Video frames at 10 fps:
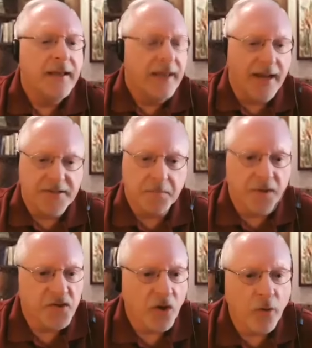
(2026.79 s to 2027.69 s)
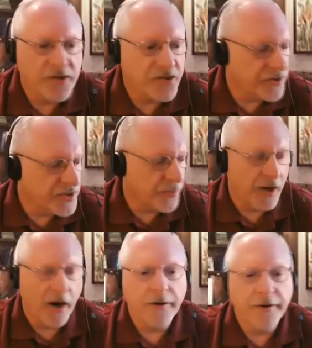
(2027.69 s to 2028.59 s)
that there's one question you can
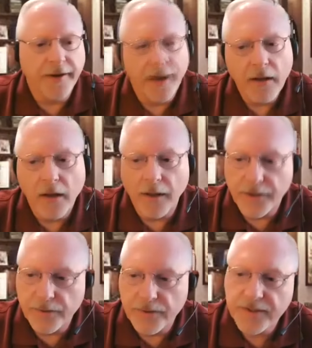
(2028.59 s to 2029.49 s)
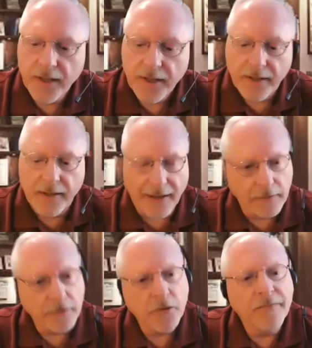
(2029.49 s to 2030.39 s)
ask. You could ask a family member,
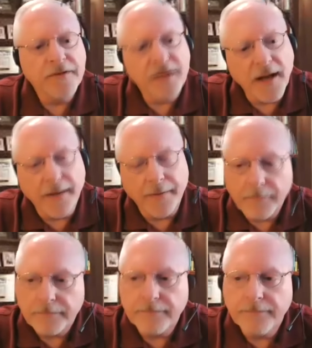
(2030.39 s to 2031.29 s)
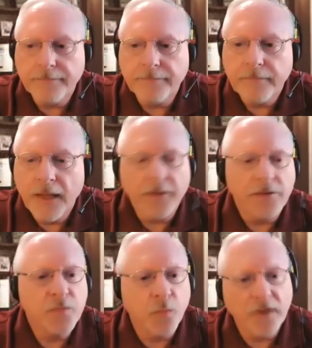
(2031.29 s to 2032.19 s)
you could ask a friend, just
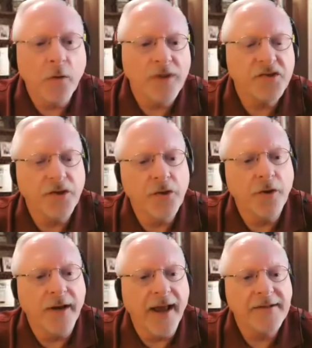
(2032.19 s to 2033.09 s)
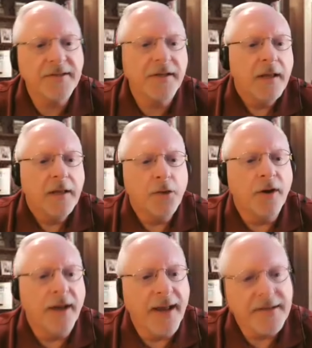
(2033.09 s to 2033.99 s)
in passing in the in a
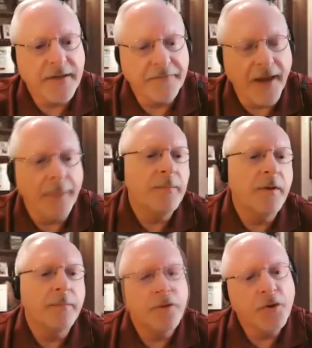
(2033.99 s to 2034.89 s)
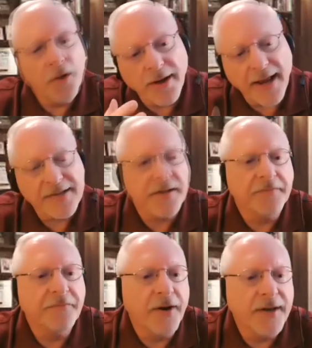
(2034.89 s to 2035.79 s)
conversation. Here's the question.
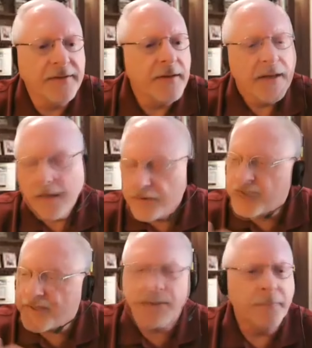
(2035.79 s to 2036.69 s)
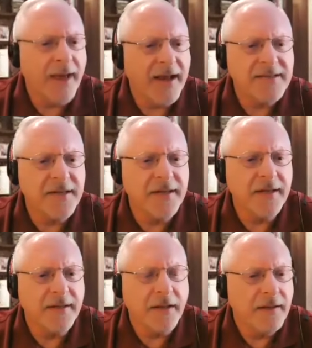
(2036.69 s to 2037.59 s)
If you,
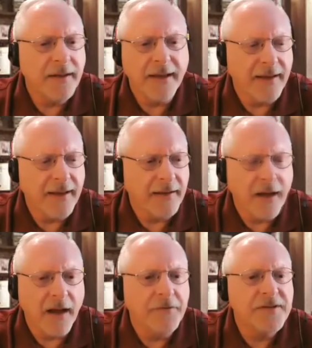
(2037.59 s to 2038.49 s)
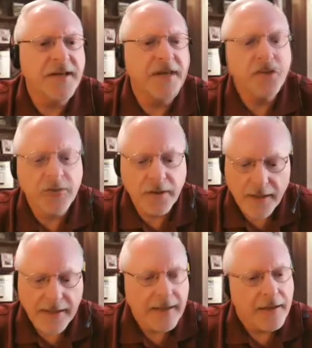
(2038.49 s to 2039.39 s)
talk, if you start to drink, can
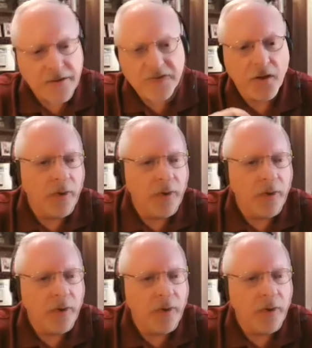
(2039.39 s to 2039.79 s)
you stop?